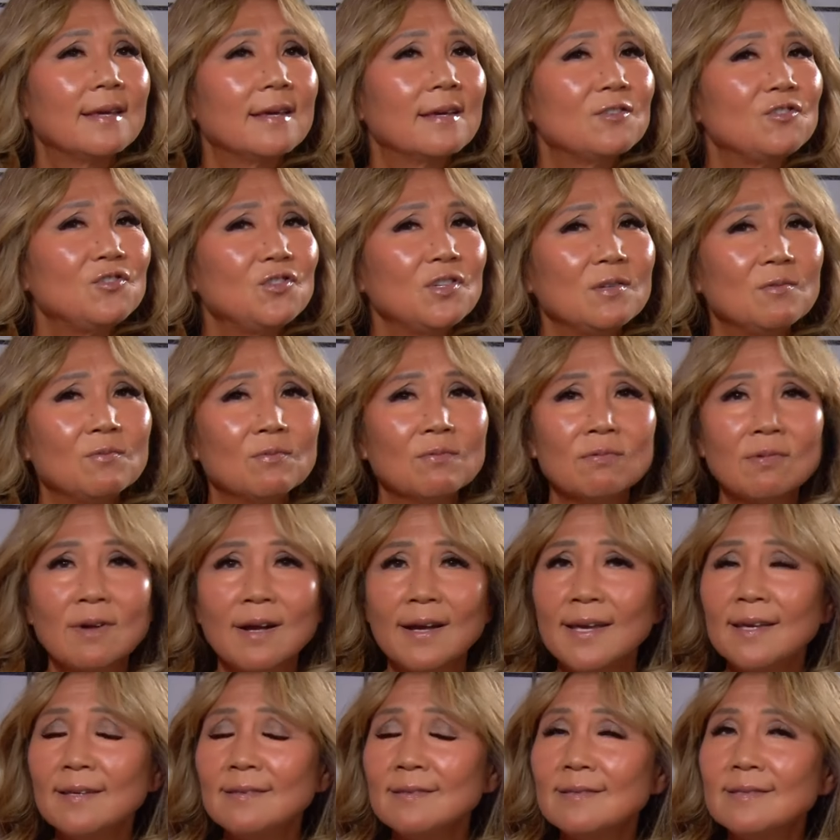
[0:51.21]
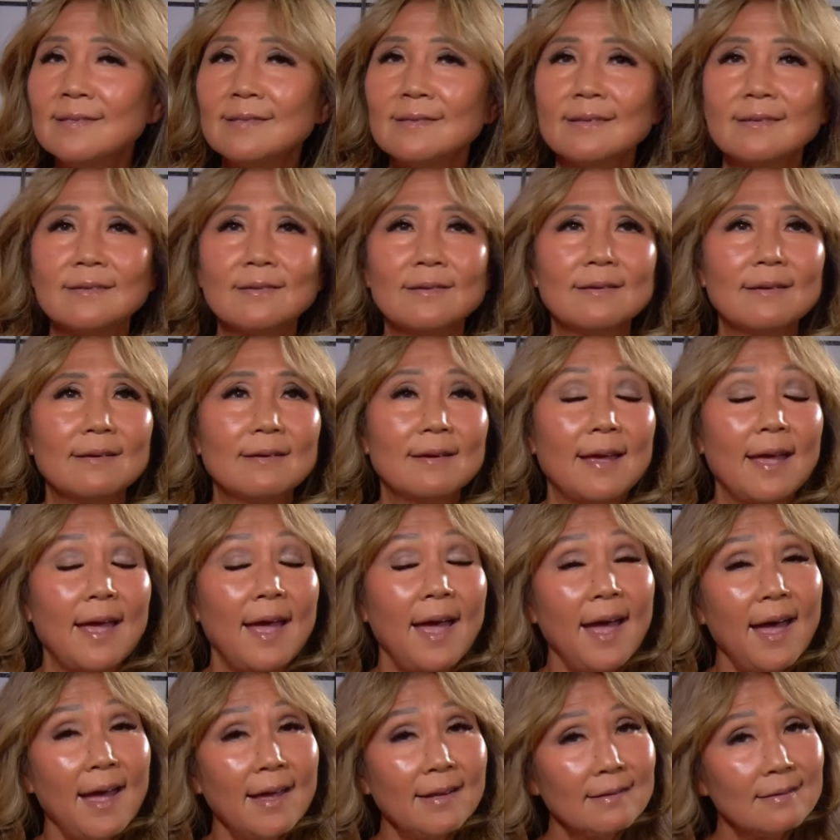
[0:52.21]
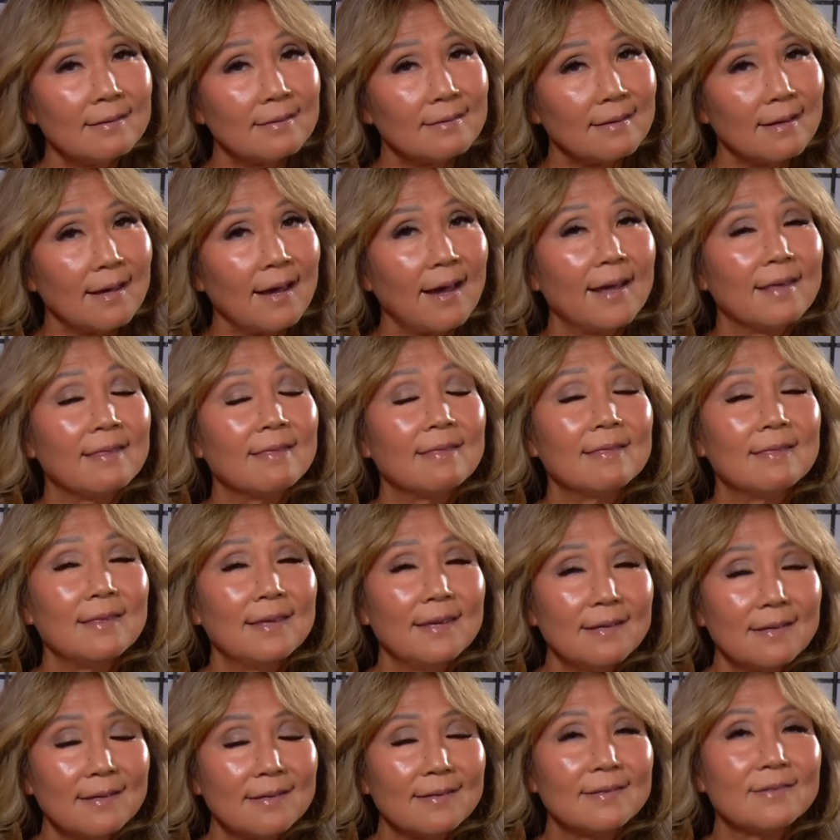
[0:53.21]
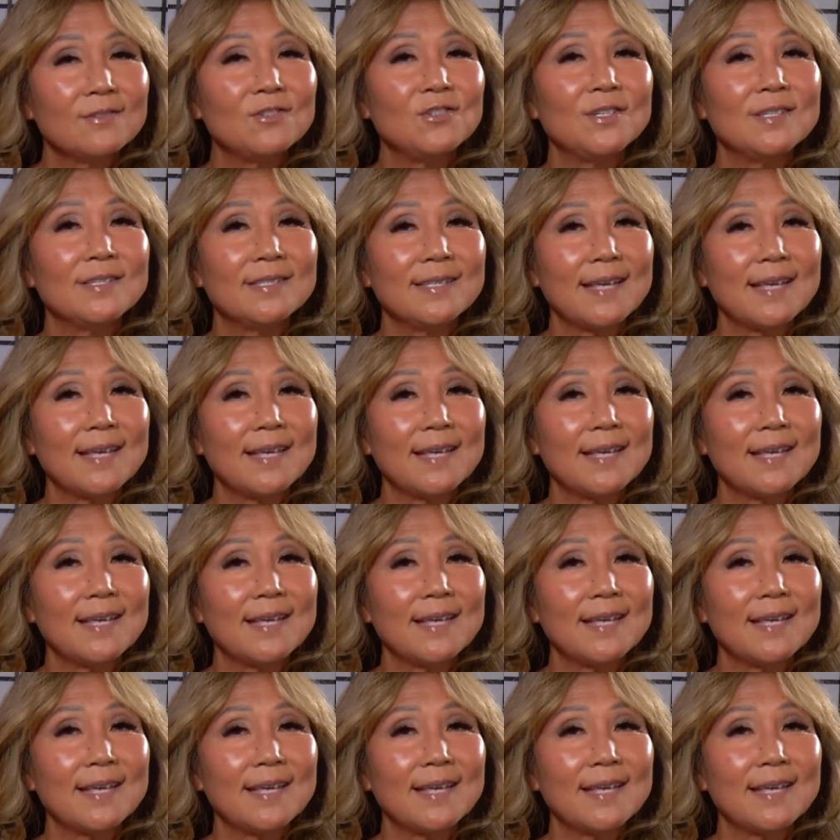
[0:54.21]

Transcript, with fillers: She writes and I think she's